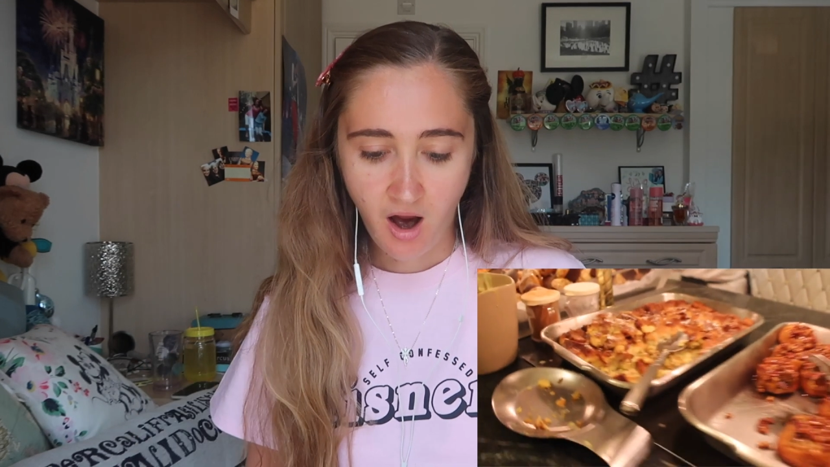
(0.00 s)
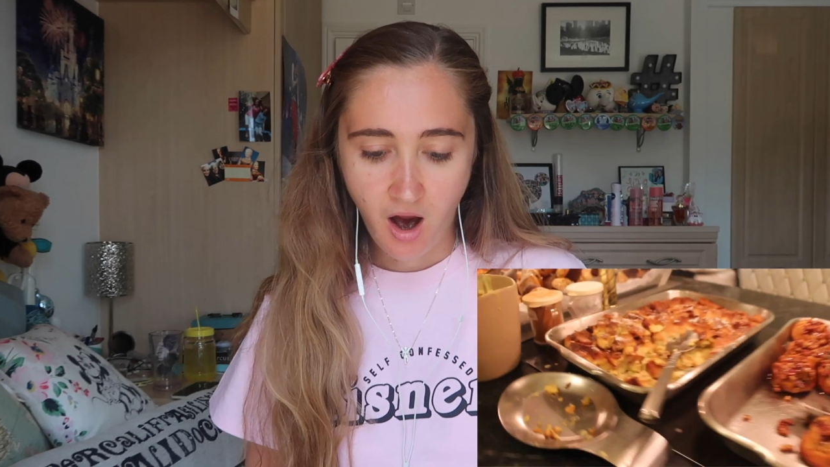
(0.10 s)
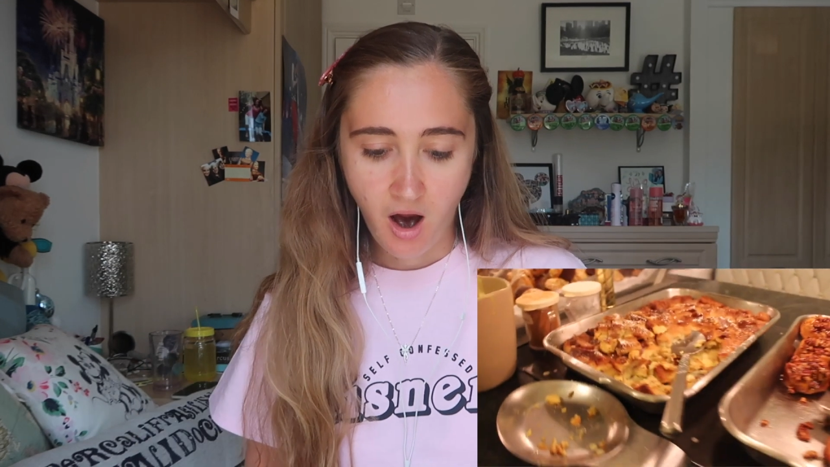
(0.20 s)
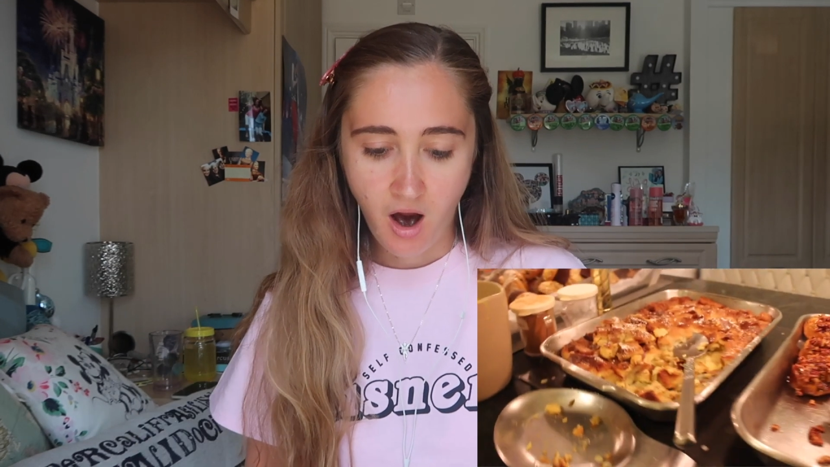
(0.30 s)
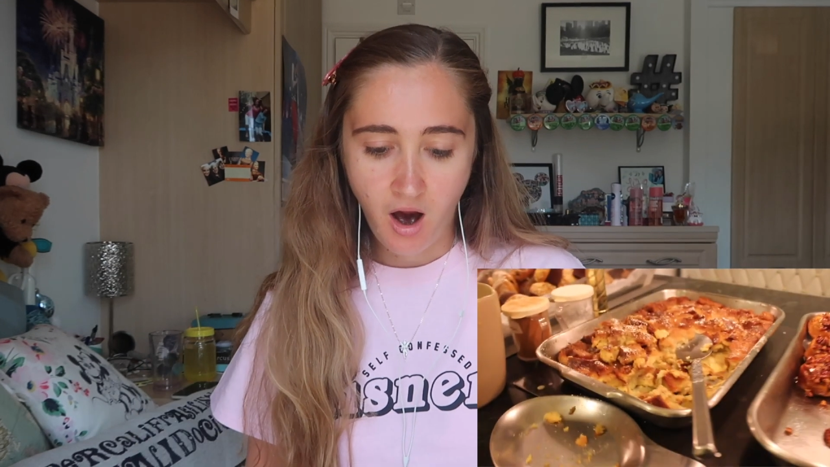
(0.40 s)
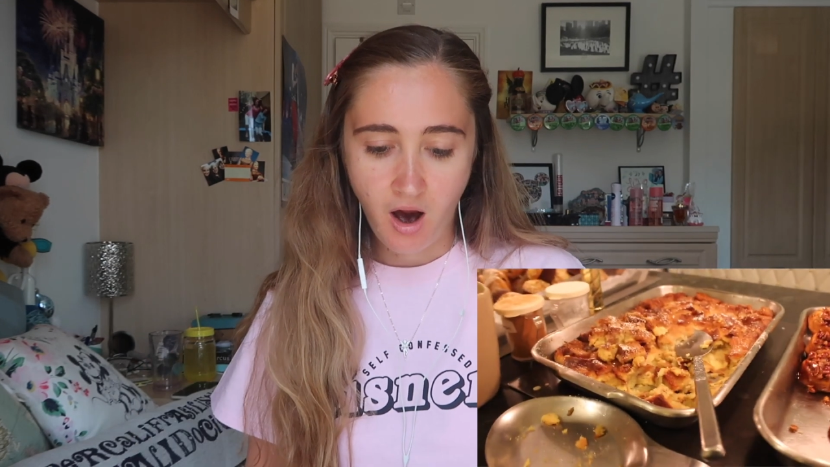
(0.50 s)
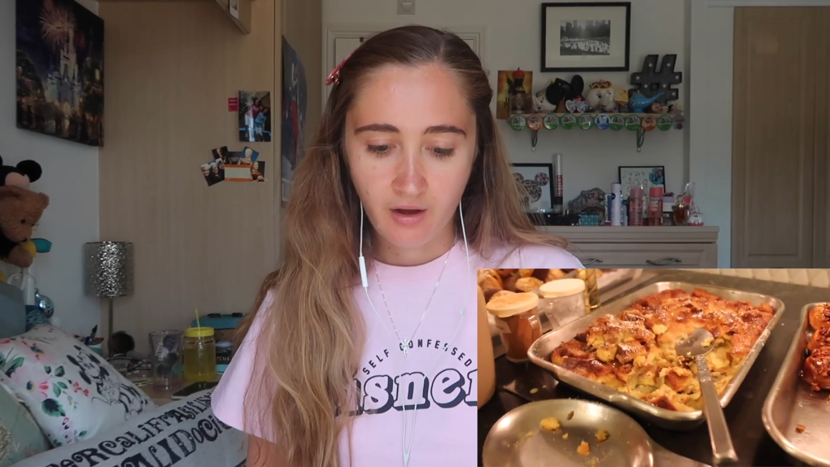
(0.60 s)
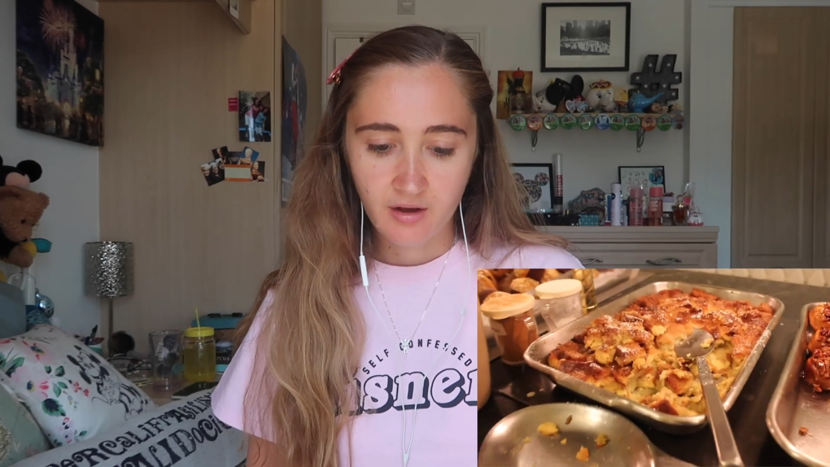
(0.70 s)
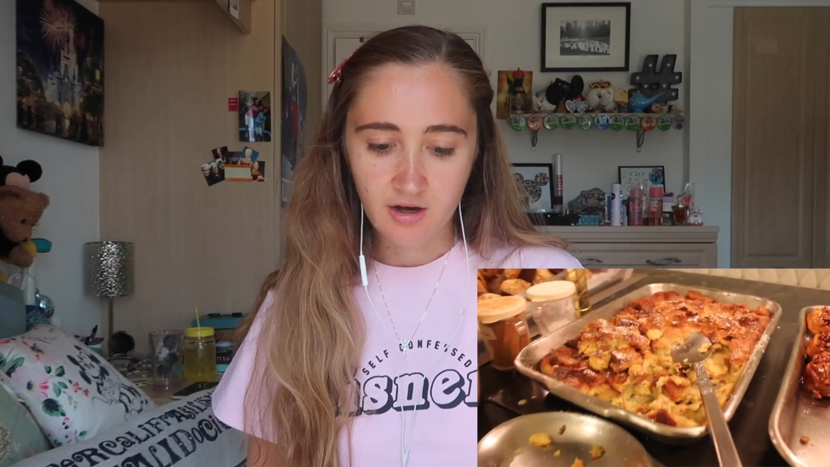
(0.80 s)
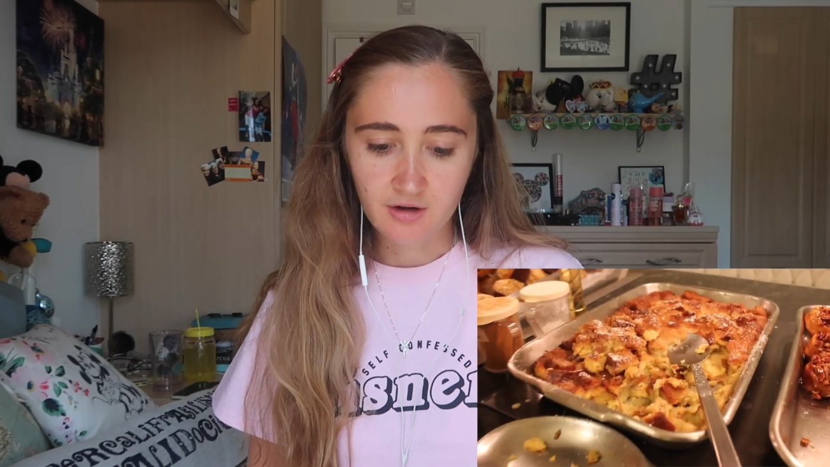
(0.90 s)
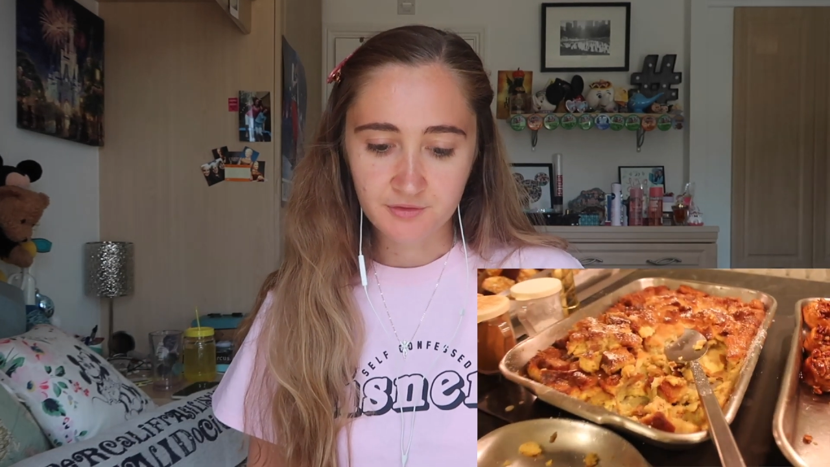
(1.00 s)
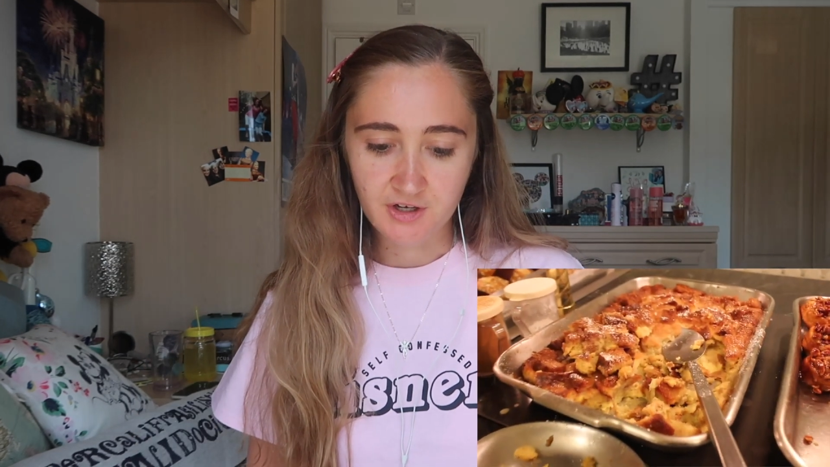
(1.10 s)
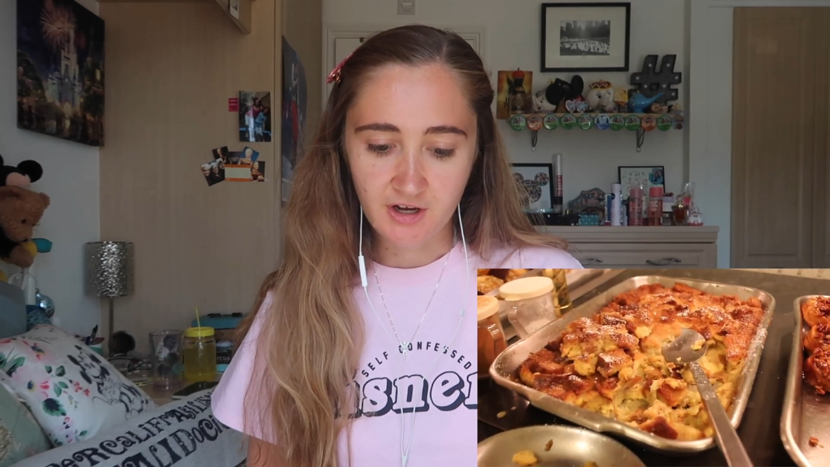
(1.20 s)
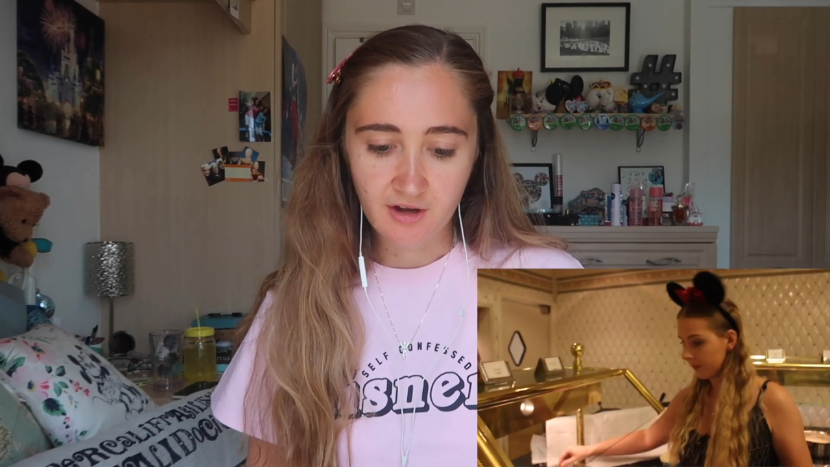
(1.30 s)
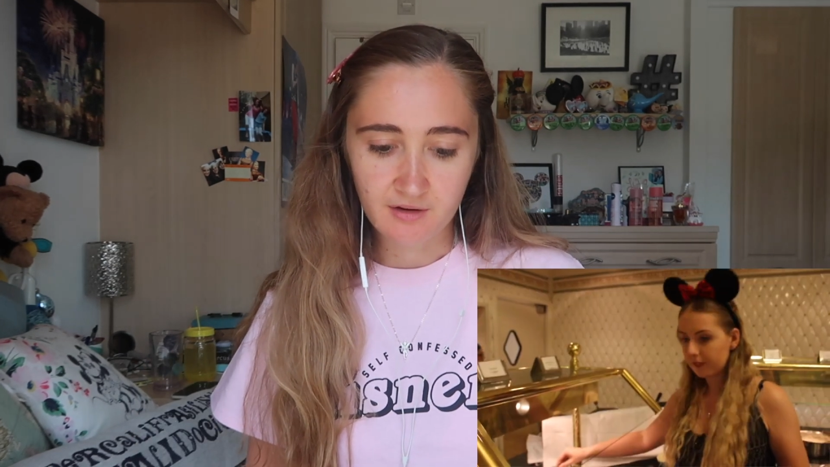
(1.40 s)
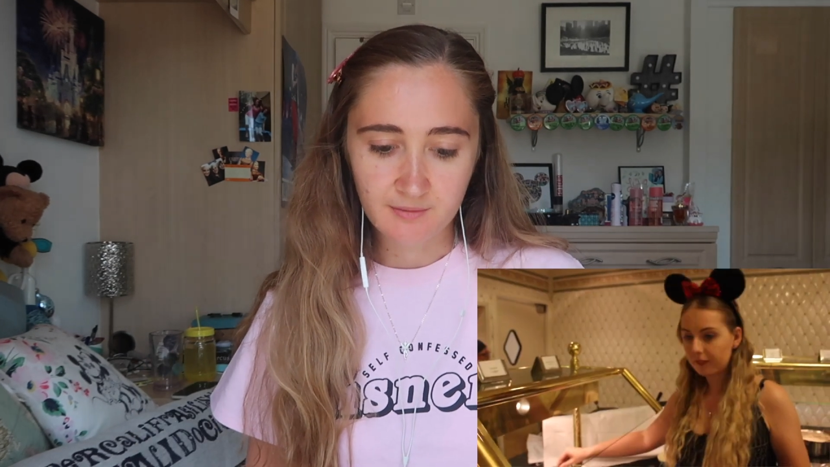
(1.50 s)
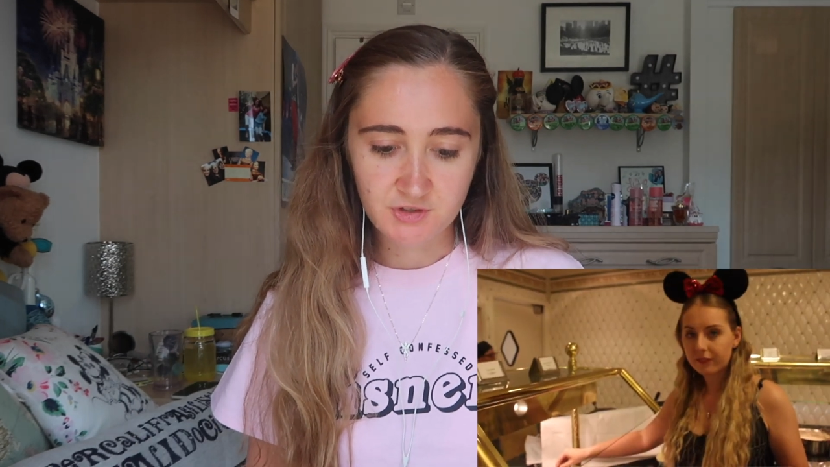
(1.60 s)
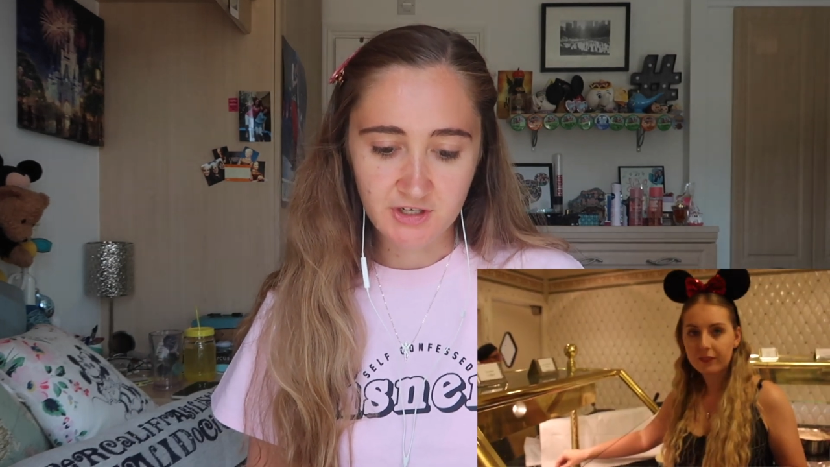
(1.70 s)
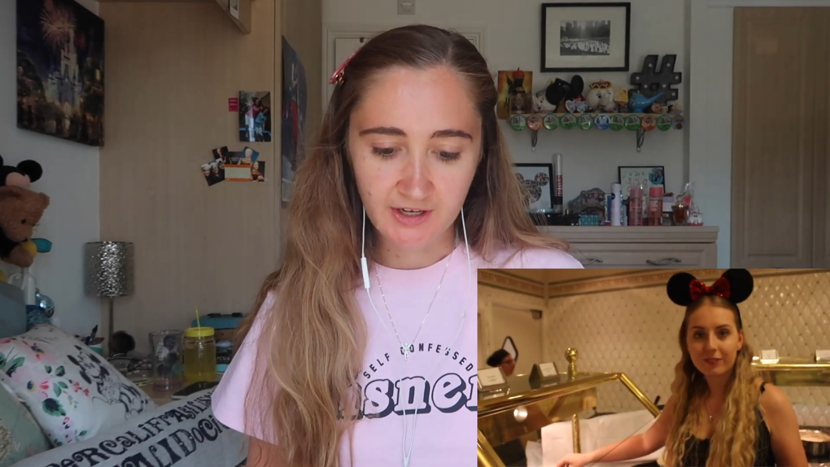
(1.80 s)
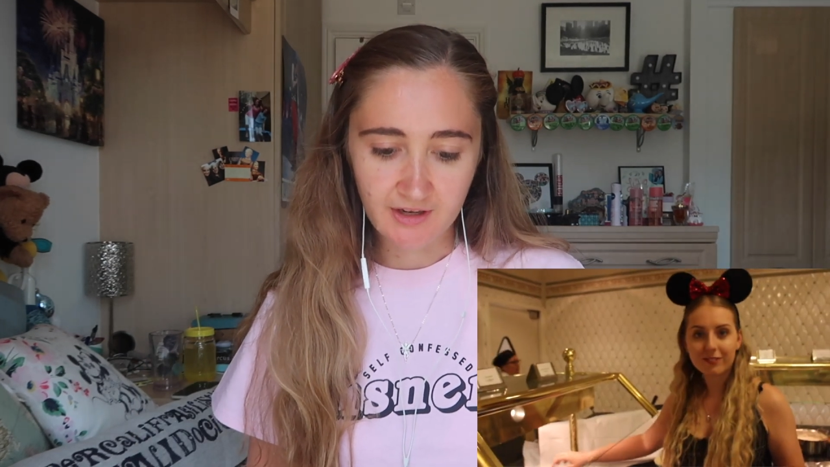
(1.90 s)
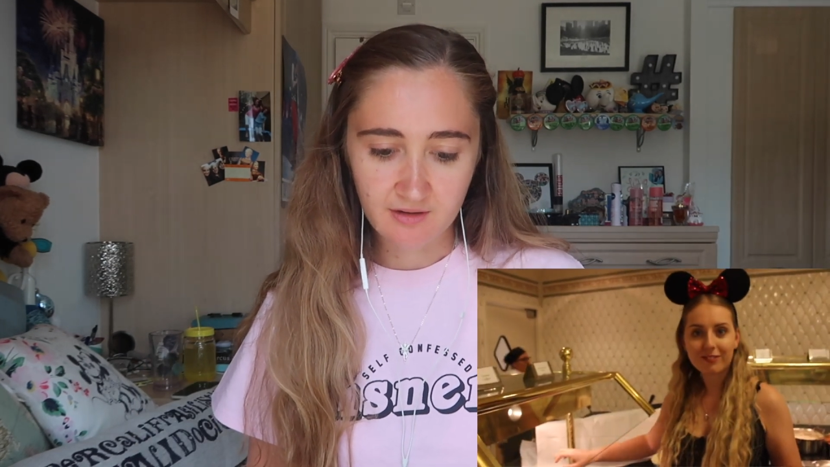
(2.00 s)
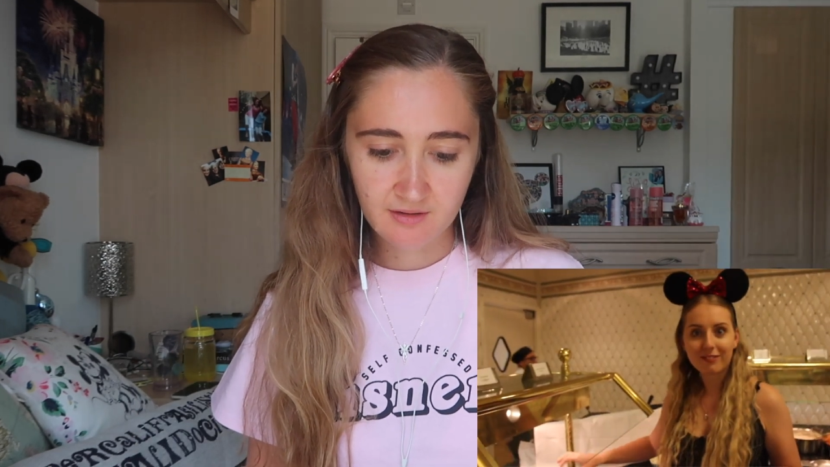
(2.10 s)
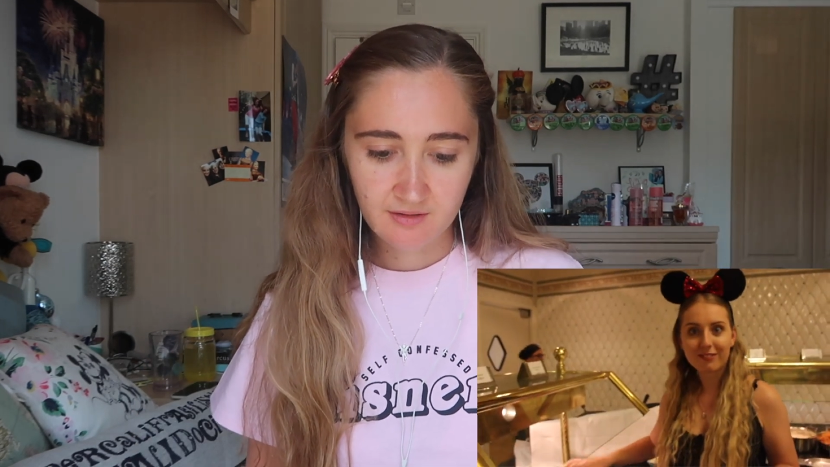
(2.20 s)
Oh no, I'm triggered.